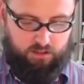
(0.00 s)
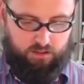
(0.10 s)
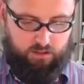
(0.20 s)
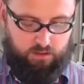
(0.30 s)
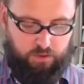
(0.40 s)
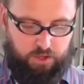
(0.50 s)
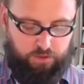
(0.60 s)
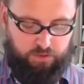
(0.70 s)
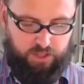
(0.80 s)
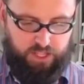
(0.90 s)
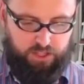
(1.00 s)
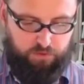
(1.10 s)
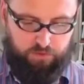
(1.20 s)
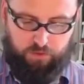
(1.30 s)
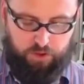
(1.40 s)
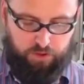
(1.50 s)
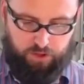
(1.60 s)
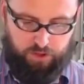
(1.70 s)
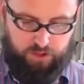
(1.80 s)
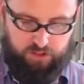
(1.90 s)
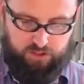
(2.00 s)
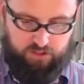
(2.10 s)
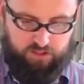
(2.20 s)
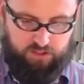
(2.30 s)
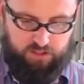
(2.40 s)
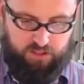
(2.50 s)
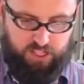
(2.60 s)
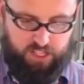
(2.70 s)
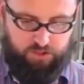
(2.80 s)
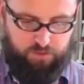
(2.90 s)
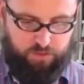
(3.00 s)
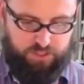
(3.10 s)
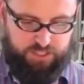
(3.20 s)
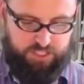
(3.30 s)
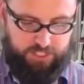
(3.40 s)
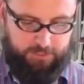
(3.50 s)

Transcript: we do thank you for your goodness and your mercy.